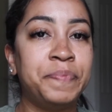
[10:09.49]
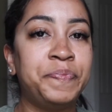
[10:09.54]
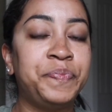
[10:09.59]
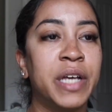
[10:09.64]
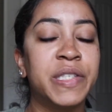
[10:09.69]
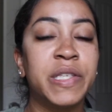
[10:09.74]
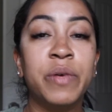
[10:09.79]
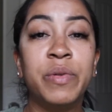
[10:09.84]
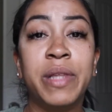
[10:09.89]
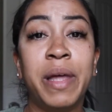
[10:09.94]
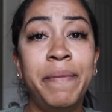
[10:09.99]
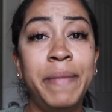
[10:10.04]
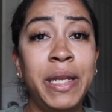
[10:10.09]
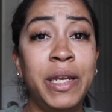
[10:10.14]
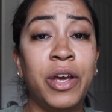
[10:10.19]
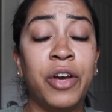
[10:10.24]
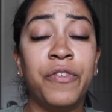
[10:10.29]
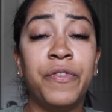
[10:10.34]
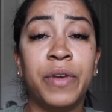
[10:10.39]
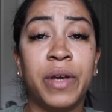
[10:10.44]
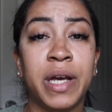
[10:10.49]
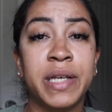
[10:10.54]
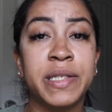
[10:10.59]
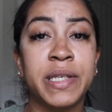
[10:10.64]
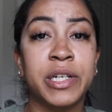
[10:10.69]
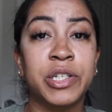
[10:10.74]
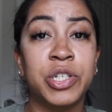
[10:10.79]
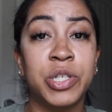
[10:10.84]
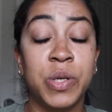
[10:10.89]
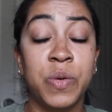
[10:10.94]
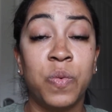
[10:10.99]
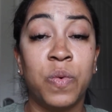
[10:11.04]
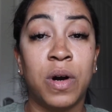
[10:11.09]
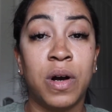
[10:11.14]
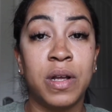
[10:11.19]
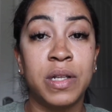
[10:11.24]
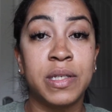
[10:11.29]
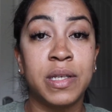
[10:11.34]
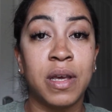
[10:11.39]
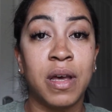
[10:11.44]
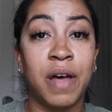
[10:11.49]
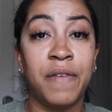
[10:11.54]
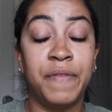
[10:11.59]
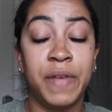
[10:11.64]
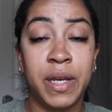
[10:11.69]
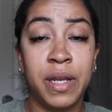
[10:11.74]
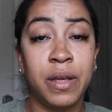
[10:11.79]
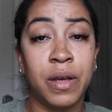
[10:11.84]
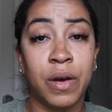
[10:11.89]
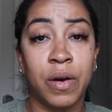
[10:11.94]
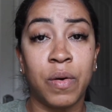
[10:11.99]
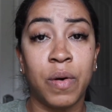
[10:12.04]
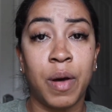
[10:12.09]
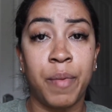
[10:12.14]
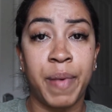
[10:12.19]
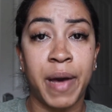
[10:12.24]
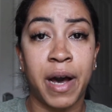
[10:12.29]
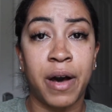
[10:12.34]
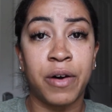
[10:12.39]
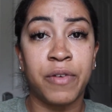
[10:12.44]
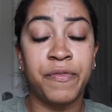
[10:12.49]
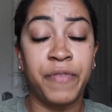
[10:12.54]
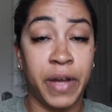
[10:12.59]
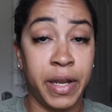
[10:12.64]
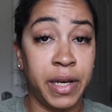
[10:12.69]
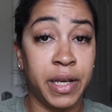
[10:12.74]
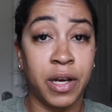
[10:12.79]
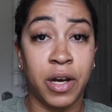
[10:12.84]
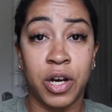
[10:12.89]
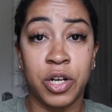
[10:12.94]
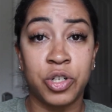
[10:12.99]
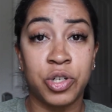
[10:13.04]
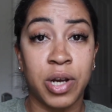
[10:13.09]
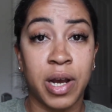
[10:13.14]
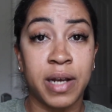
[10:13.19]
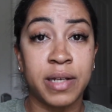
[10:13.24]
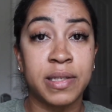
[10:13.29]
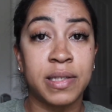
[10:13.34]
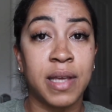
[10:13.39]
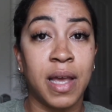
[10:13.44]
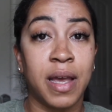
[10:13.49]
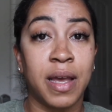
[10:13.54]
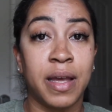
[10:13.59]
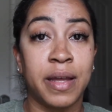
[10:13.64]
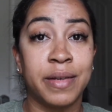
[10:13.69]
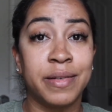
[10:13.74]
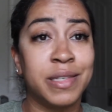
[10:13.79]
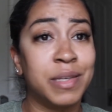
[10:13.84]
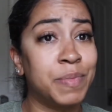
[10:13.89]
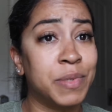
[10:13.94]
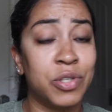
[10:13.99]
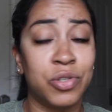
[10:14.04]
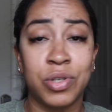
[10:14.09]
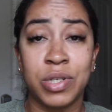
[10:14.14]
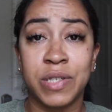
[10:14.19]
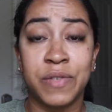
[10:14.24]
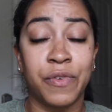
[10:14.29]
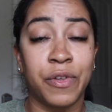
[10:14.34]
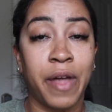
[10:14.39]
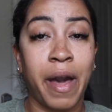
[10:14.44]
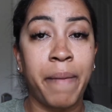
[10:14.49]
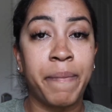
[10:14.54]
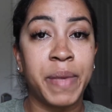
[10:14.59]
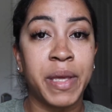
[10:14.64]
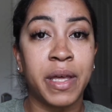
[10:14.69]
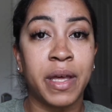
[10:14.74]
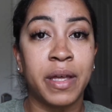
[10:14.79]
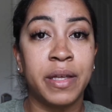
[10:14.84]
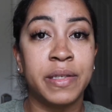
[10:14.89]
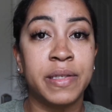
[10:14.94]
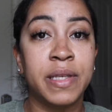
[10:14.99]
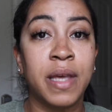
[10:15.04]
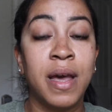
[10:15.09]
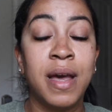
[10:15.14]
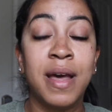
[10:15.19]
So let me know if you guys actually want a video about finding contracts and tips and tricks for that, because